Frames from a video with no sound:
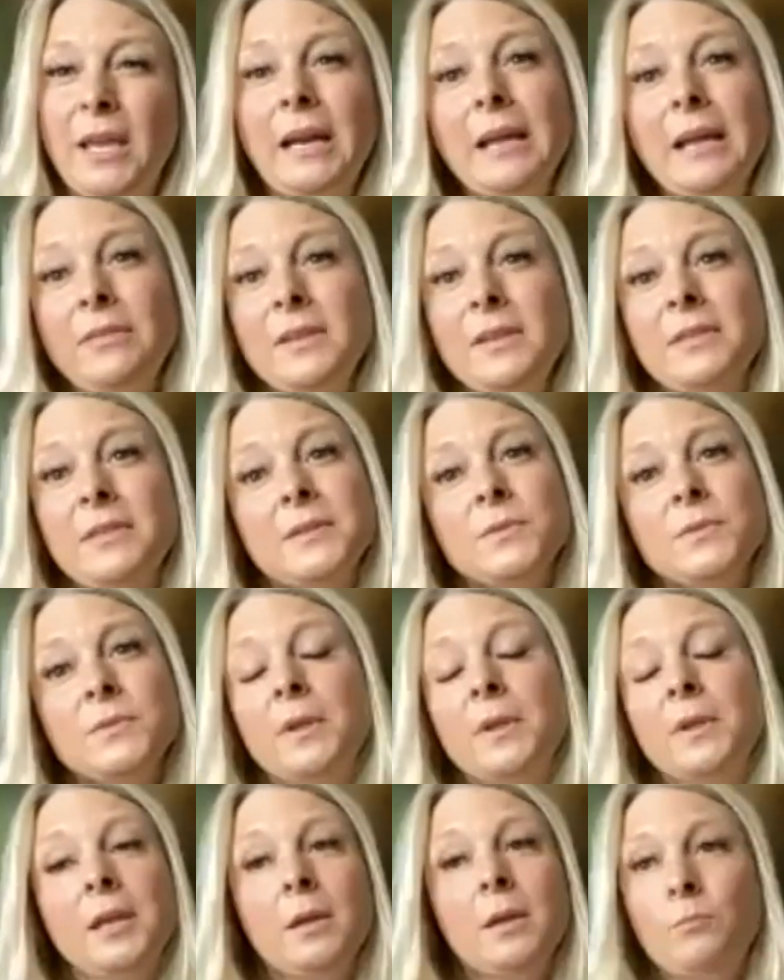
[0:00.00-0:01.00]
And I think that's
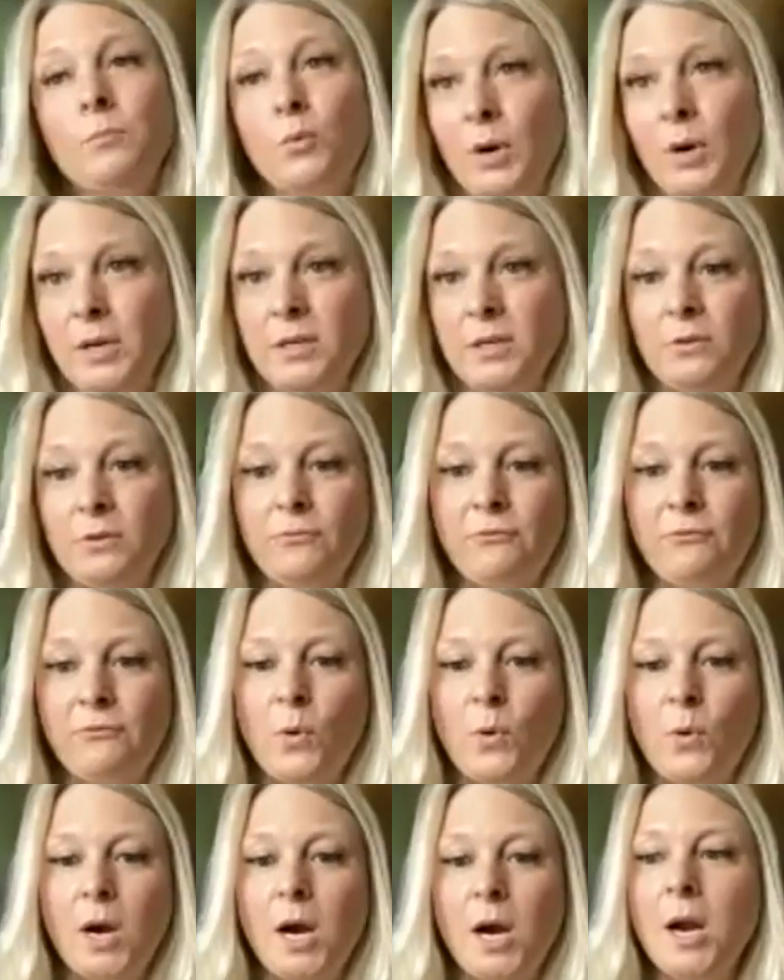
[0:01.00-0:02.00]
really important
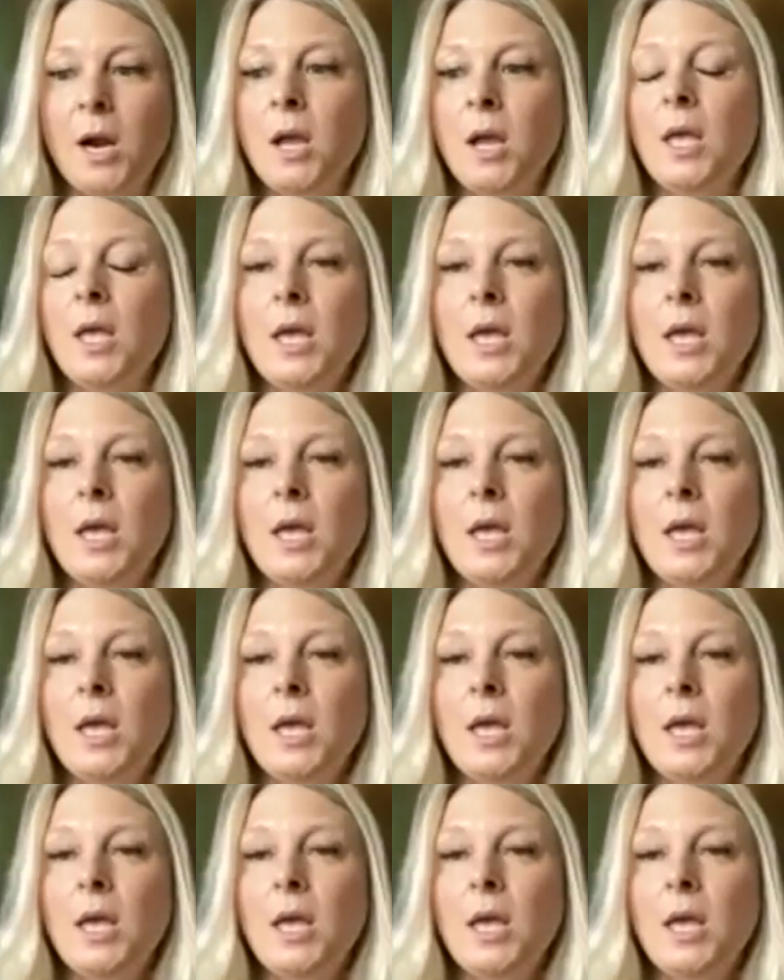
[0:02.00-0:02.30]
for